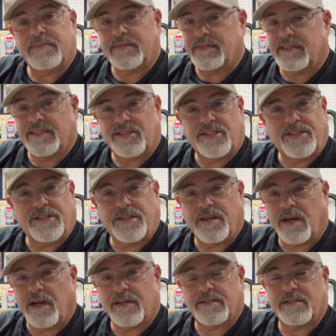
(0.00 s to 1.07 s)
is
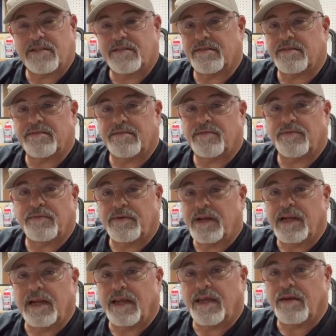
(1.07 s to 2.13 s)
just
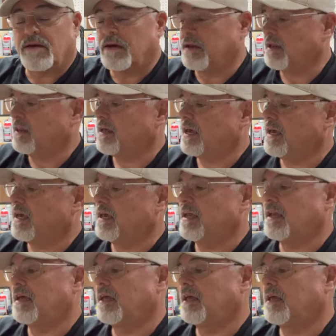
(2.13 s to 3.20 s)
really good in the hand.
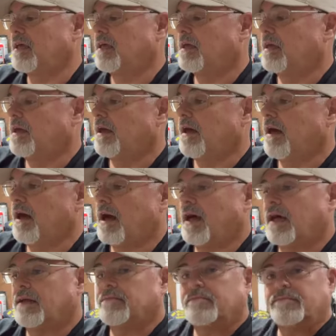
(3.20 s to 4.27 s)

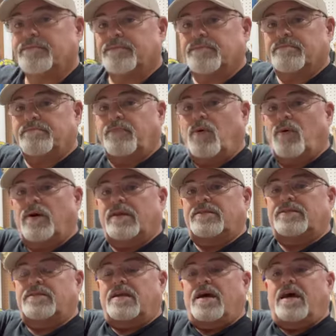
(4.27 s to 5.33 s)
Uh,
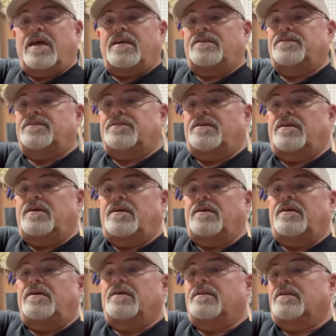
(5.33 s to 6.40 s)
point's nice,
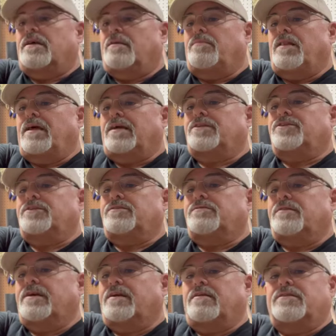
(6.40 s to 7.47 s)
double action
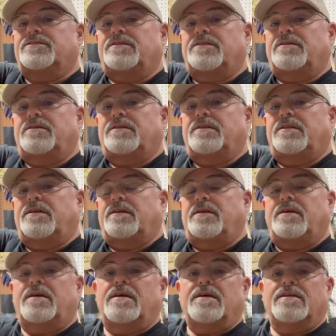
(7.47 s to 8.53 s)
trigger is good,
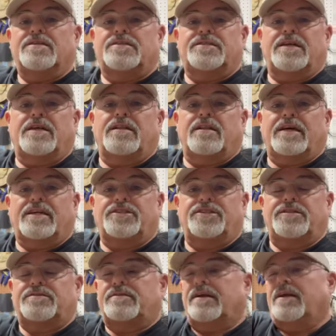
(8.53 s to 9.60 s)
single action
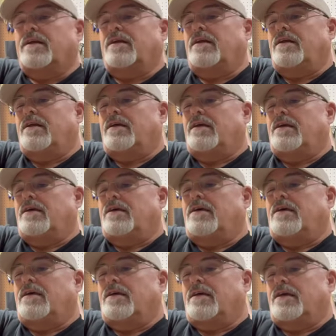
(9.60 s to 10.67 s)
trigger
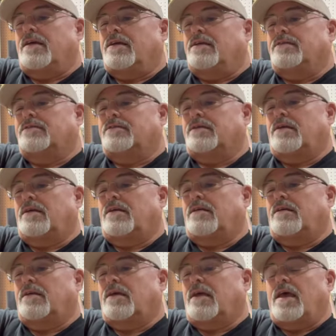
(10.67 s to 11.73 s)
is
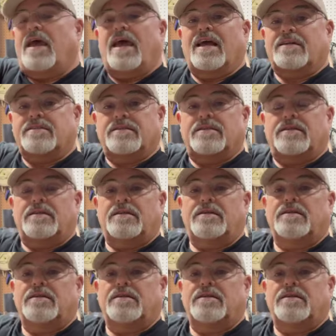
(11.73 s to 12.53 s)
excellent.